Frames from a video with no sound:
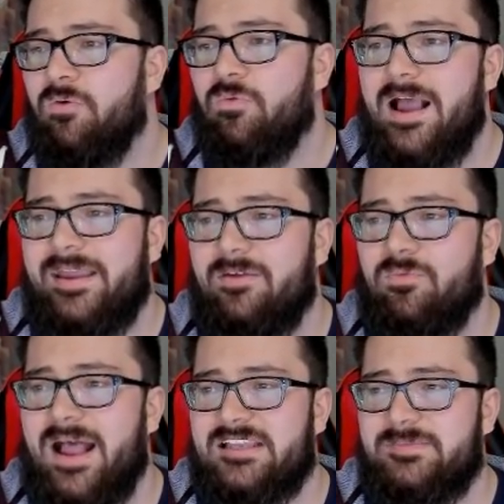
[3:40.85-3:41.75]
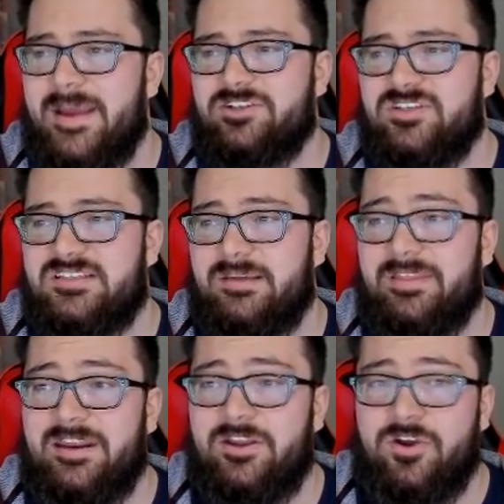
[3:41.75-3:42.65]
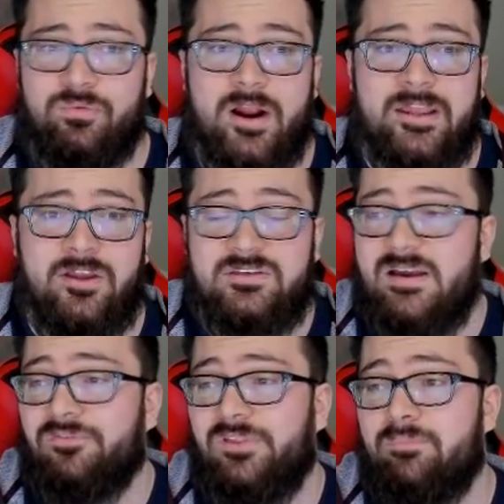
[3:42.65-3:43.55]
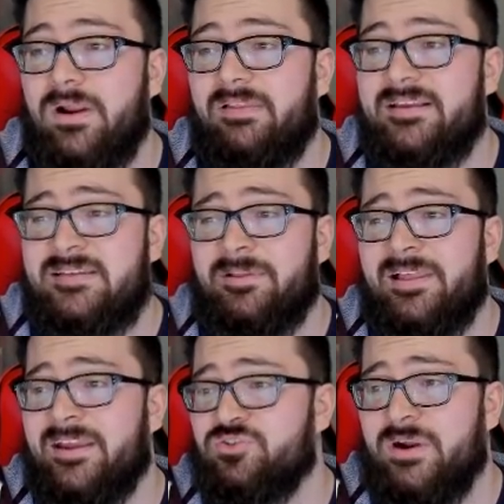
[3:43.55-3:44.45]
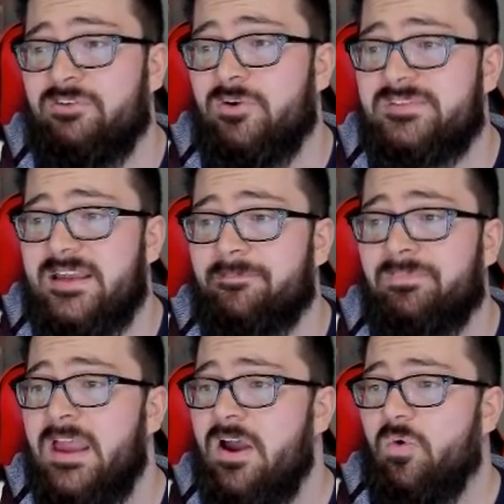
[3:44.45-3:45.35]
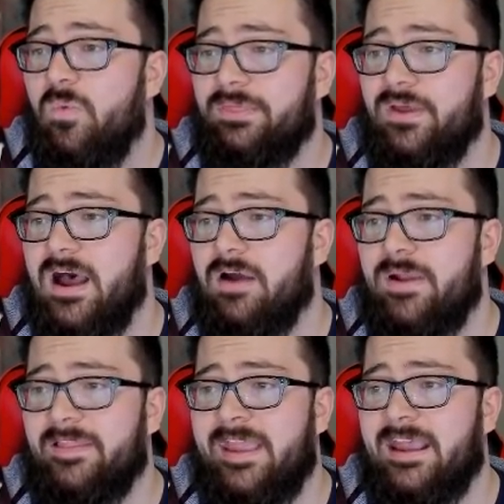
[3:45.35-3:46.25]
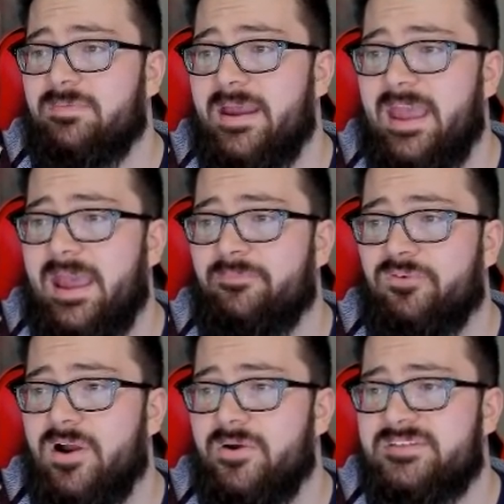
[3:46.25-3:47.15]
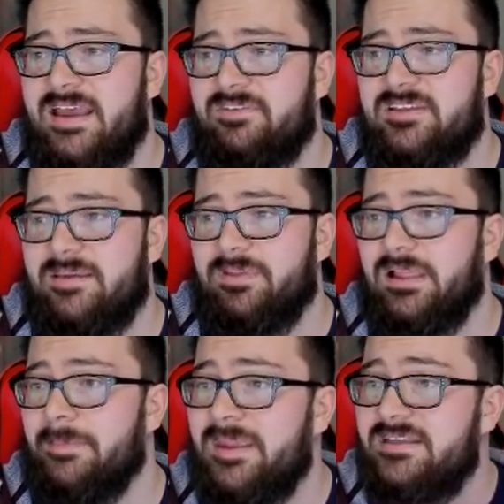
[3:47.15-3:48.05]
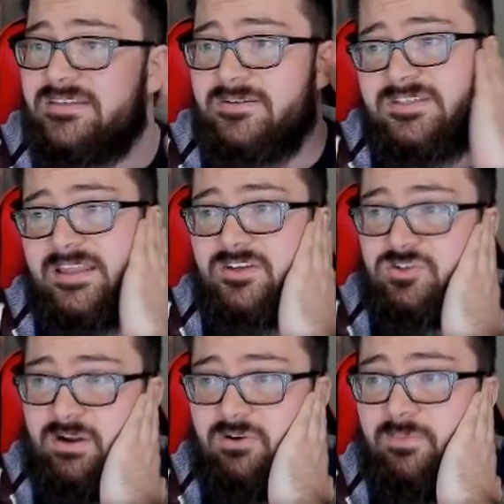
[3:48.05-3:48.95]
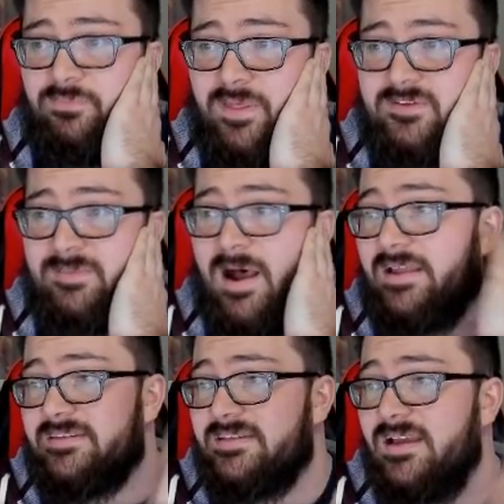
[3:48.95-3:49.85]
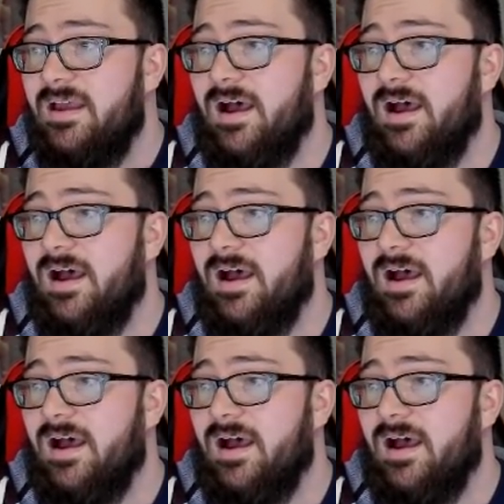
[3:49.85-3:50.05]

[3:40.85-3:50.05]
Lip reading: Rockhead Rock Smash is something that he could run. He could definitely bring like something like a Trick Room team with Relicanth, Mega Ampharos, having something like P2 set the Trick Room for those Mons.